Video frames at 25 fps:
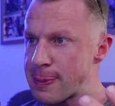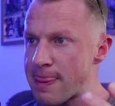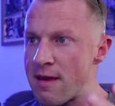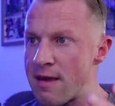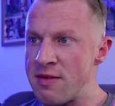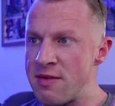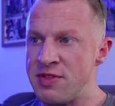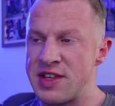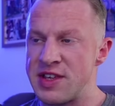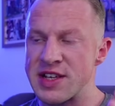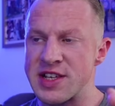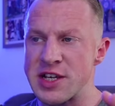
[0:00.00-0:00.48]

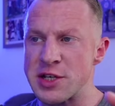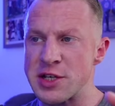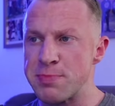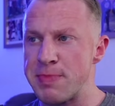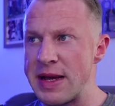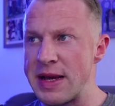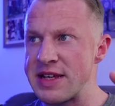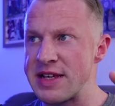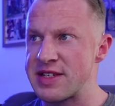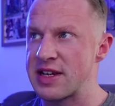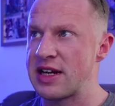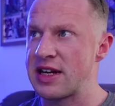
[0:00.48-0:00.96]
This is
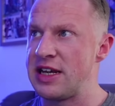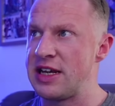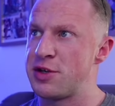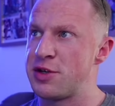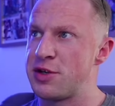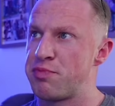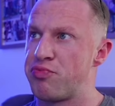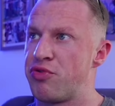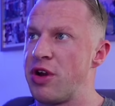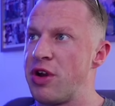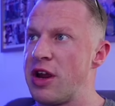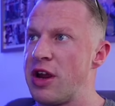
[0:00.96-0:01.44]
basically to
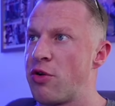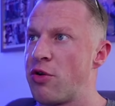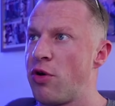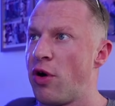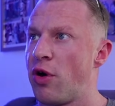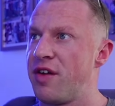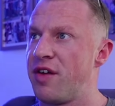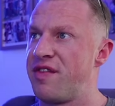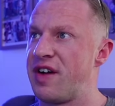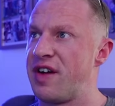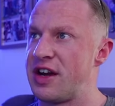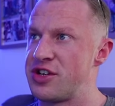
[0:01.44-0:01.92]

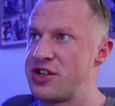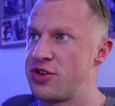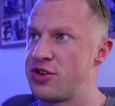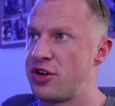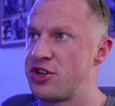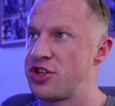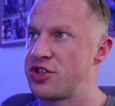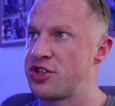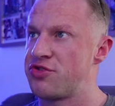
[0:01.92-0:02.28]
pre-qualify. So I'll just